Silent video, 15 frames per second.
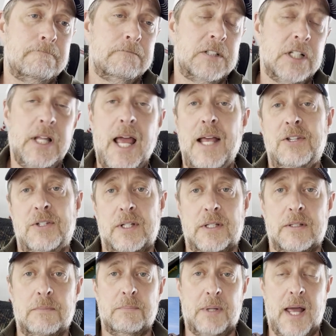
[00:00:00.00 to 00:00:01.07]
classic
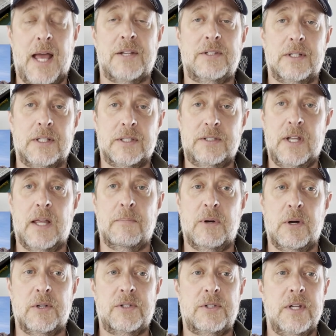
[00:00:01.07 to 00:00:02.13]
classic
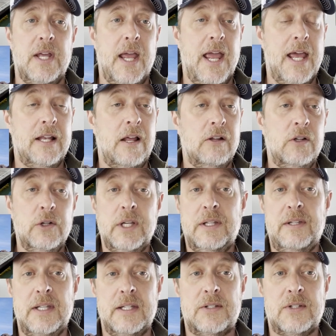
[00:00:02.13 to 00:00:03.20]
sailboats. And now look at
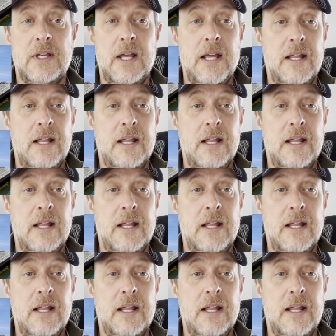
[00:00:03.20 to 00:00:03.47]
these.